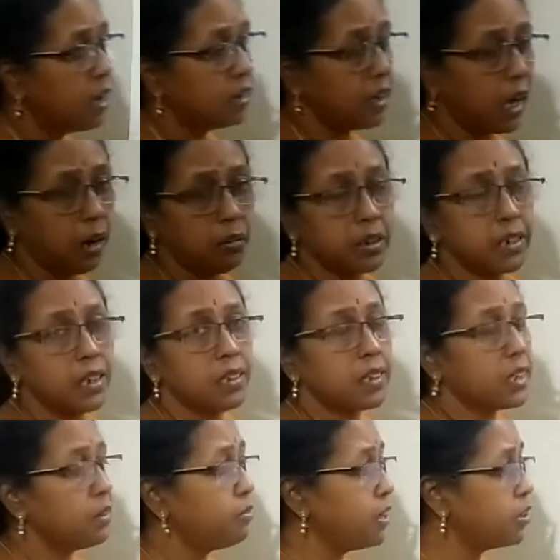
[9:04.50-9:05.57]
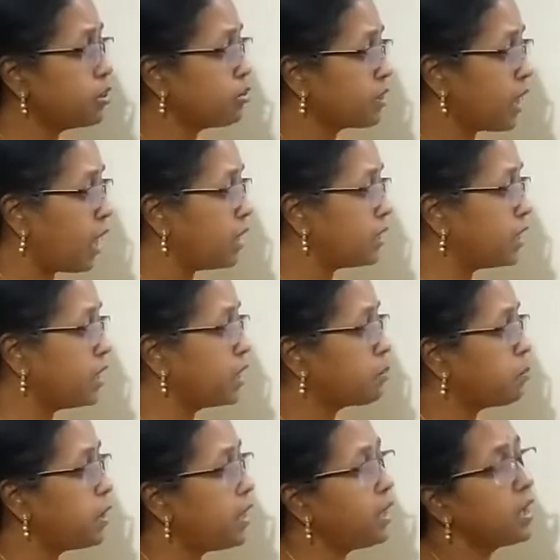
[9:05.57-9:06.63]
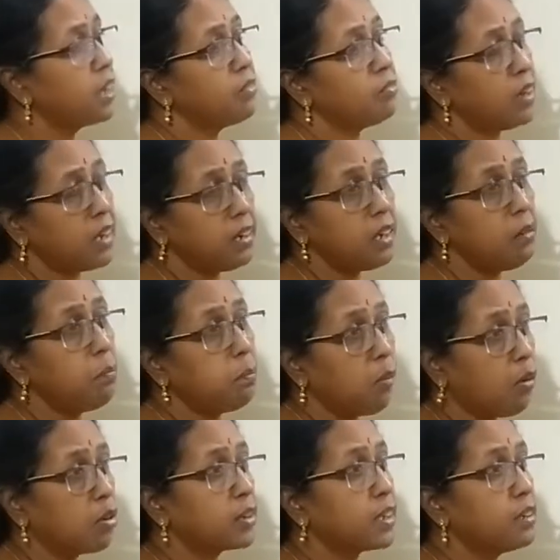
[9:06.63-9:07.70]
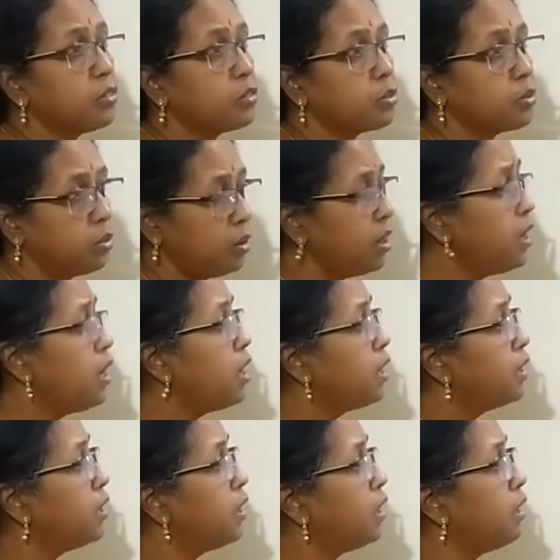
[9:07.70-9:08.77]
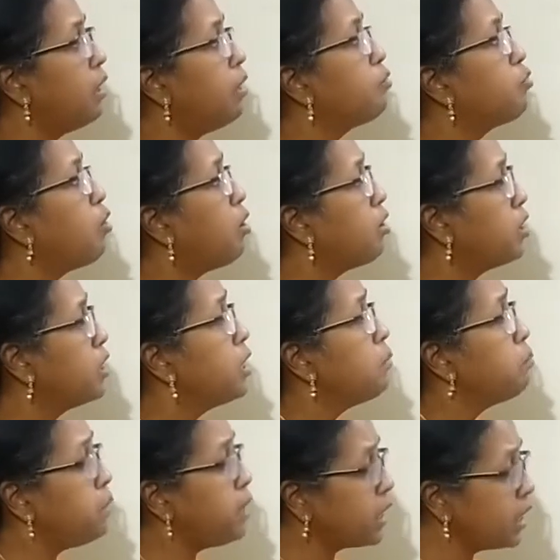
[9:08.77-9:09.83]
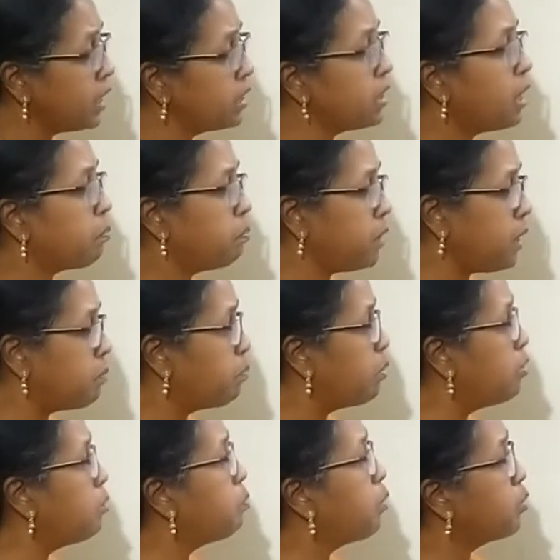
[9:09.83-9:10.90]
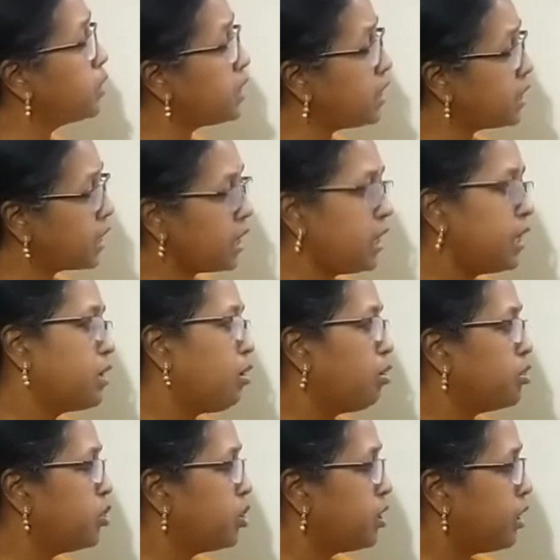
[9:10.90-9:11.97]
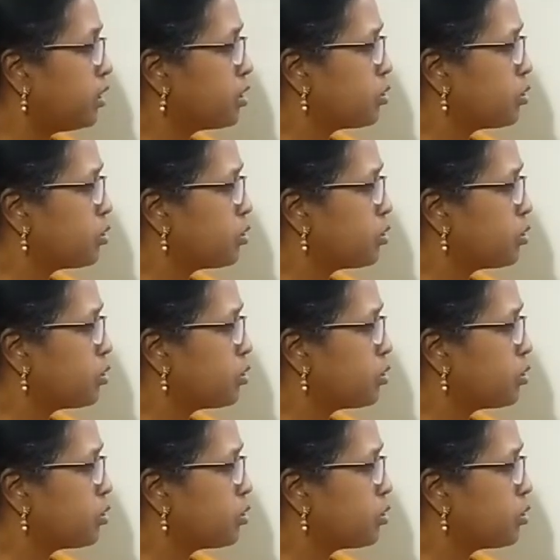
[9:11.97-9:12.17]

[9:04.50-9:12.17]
Nowadays, civil society is playing a very important role for making the people politically conscious.